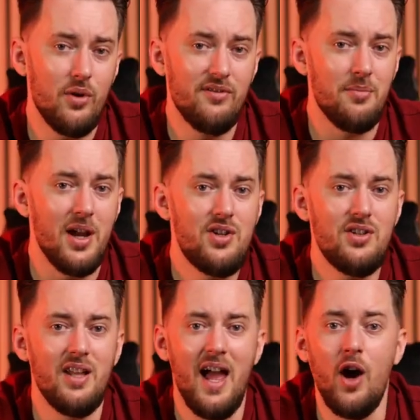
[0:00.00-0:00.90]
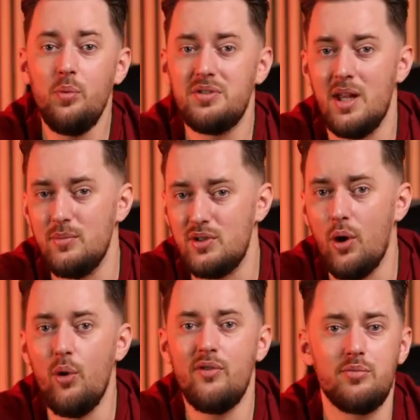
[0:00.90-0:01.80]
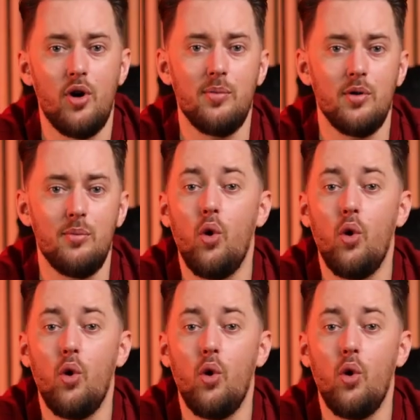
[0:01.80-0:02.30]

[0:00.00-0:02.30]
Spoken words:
information that helps them solve a problem